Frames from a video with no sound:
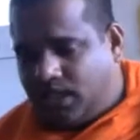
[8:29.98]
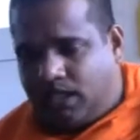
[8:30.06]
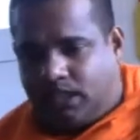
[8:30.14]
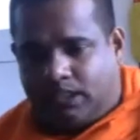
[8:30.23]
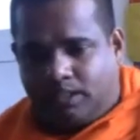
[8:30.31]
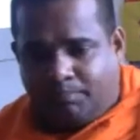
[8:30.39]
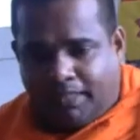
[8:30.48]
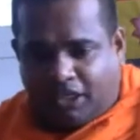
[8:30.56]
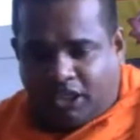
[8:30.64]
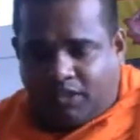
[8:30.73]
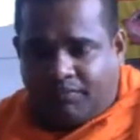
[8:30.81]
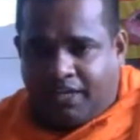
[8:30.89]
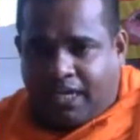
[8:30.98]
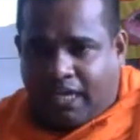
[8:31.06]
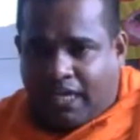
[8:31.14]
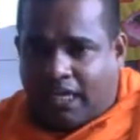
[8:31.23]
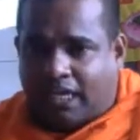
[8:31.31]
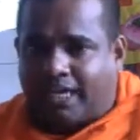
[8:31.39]
Ida bhikkave
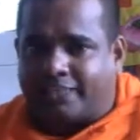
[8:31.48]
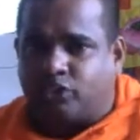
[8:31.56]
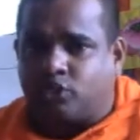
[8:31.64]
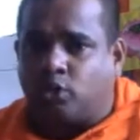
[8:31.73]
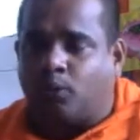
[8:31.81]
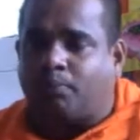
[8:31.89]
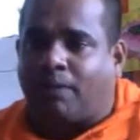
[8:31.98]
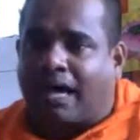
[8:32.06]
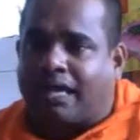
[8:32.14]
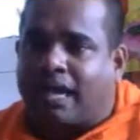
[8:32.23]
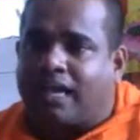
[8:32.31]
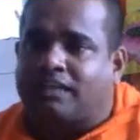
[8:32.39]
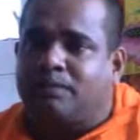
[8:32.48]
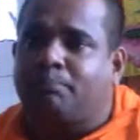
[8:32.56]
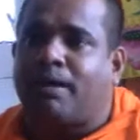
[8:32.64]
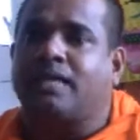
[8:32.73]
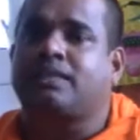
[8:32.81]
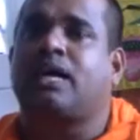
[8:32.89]
ekaccho panati
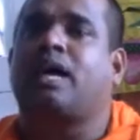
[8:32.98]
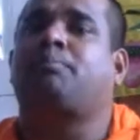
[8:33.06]
pata